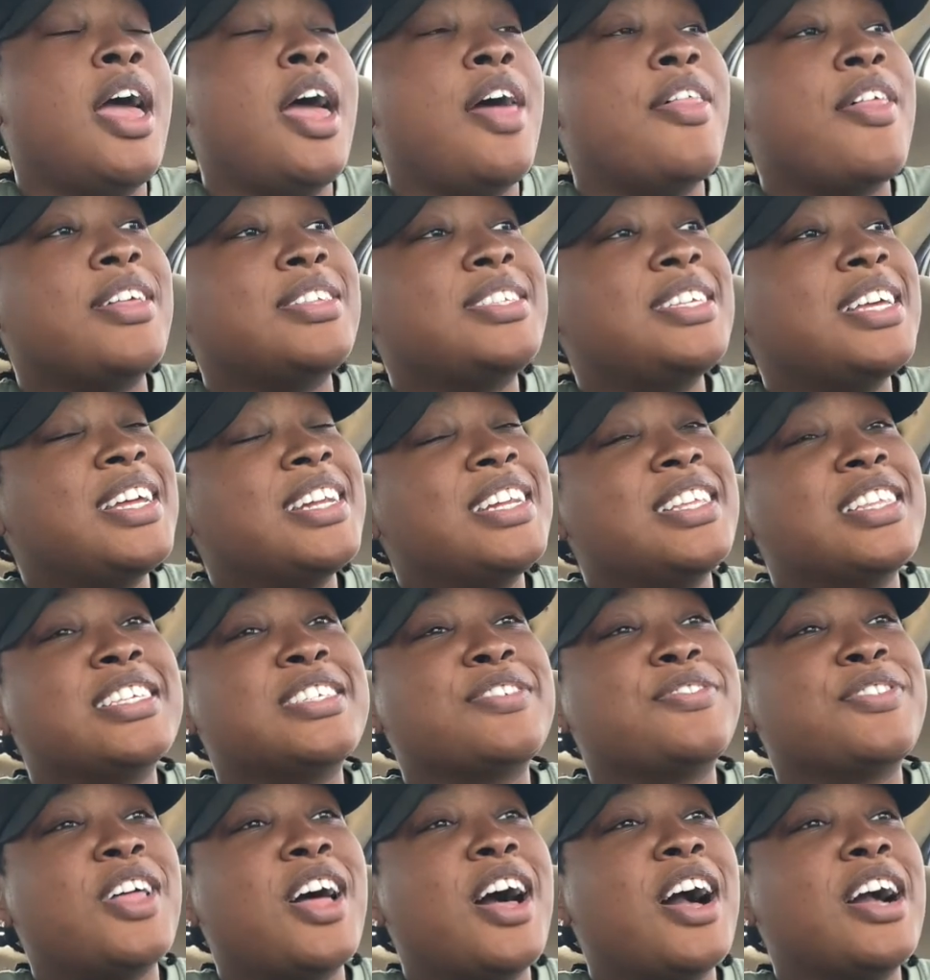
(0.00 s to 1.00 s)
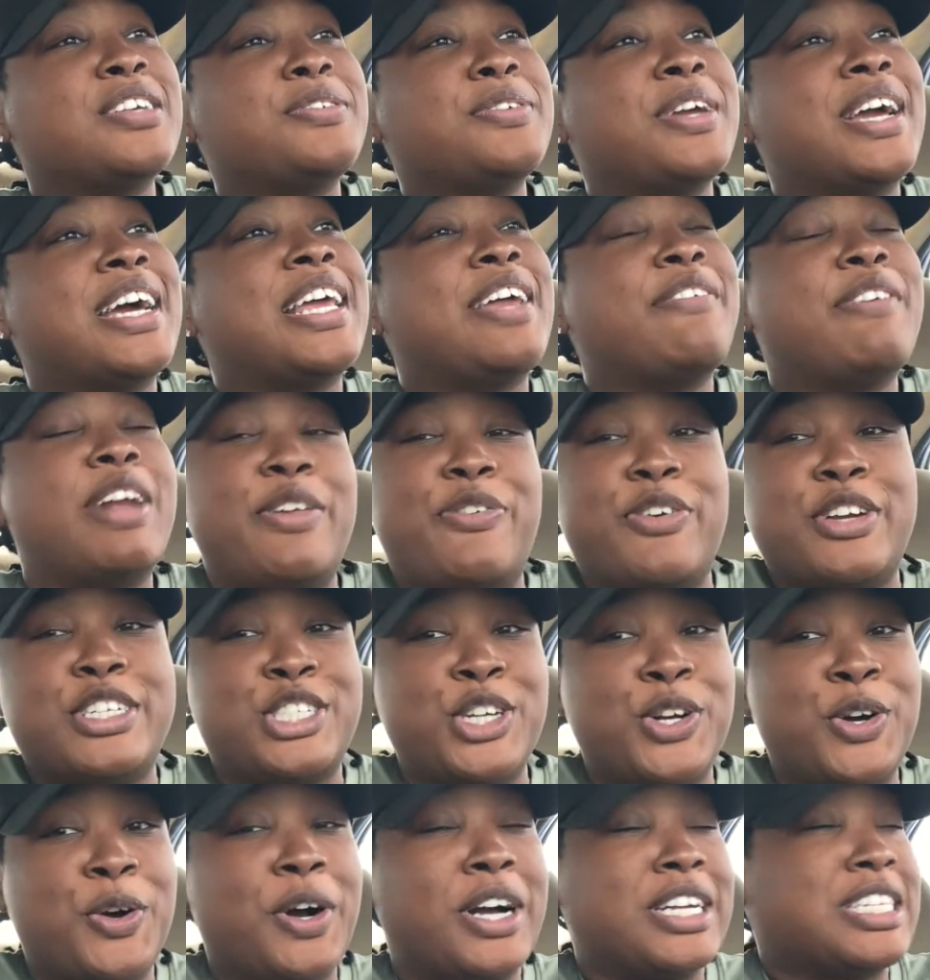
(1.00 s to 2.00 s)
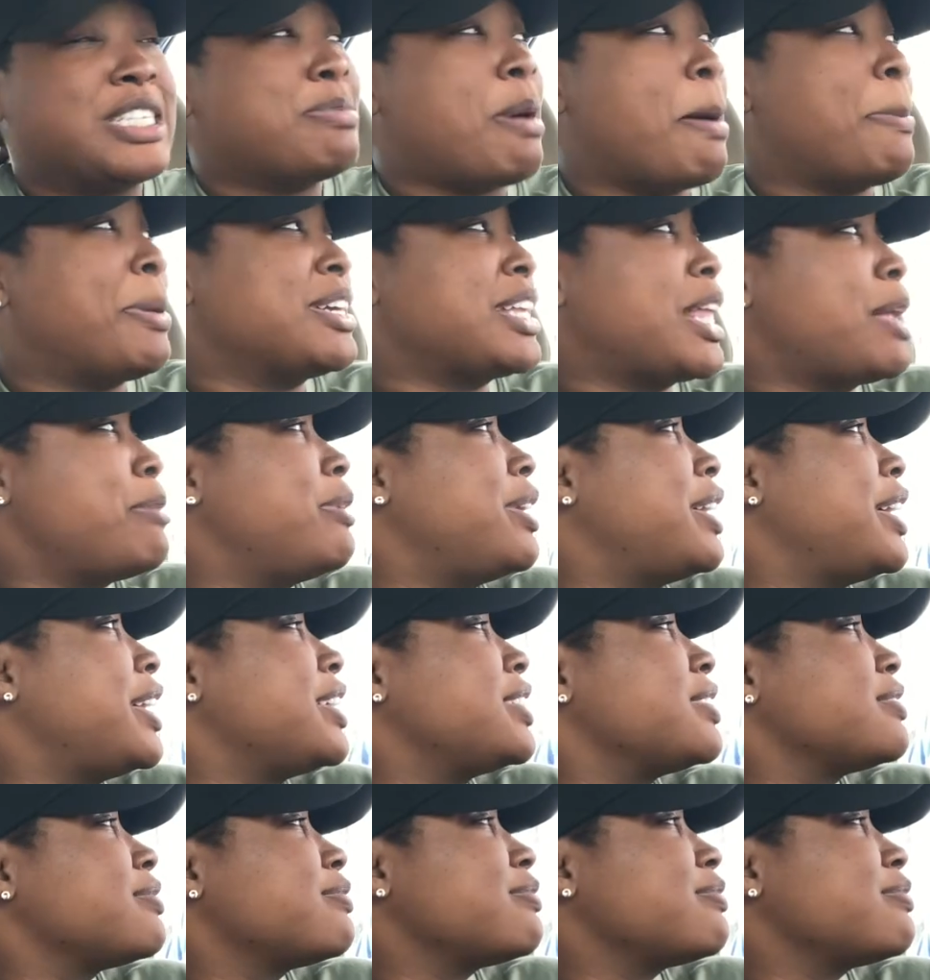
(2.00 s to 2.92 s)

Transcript: That's the end of this vlog because we got to get ready for June because it's my birthday month.